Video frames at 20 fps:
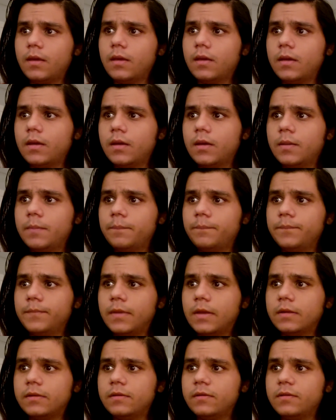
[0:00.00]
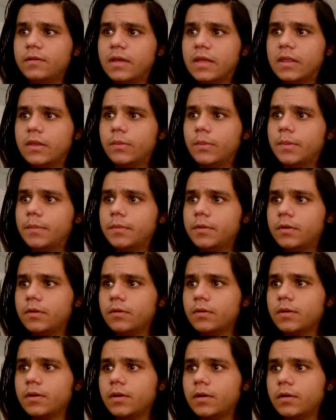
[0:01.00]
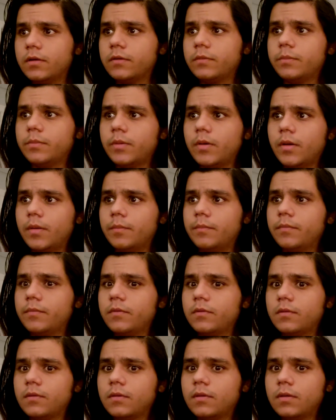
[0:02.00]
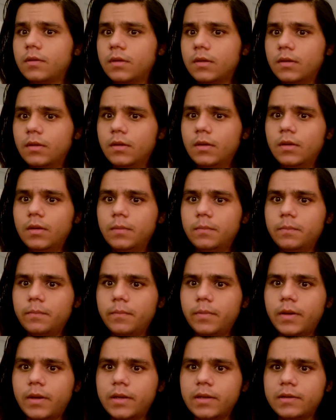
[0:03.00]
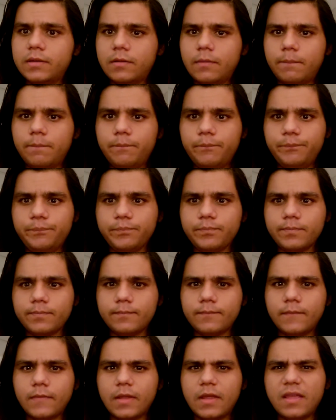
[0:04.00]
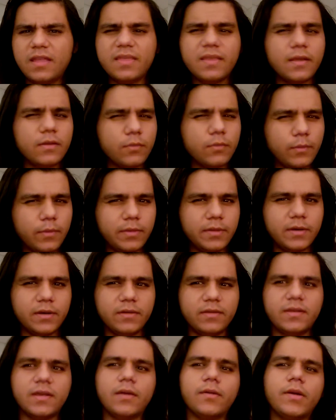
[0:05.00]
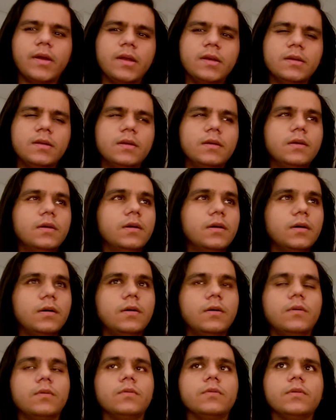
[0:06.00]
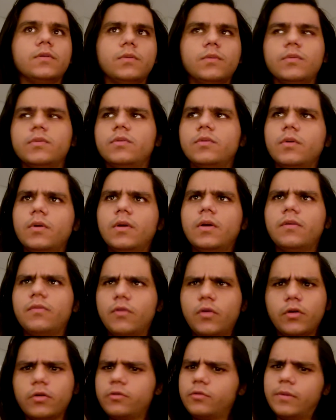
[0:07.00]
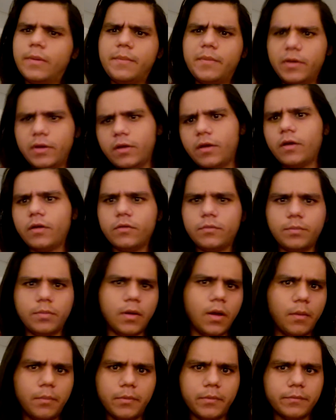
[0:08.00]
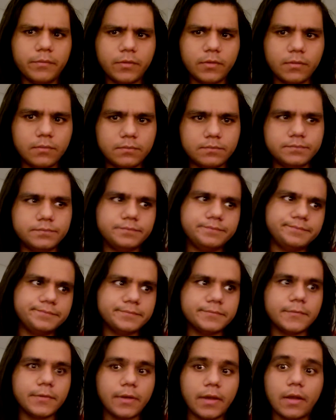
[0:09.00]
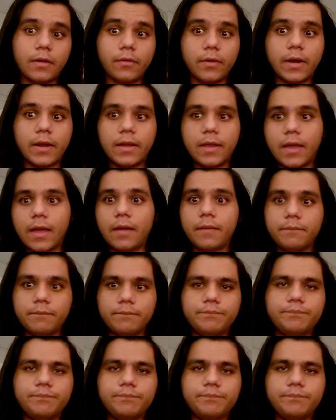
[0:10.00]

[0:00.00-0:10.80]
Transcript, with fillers: Um, not to say that women don't cause problems, but that's one thing to say, right? Oh, of course, women cause problems. Okay, great, yeah.